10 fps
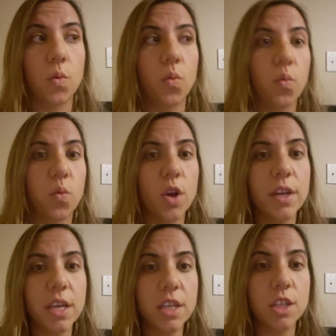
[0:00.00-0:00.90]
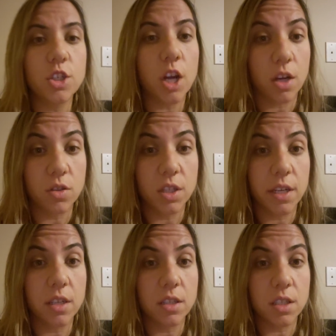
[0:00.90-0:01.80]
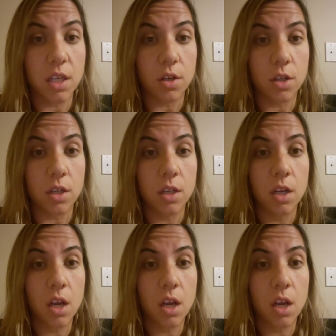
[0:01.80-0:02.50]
Working in a child care center,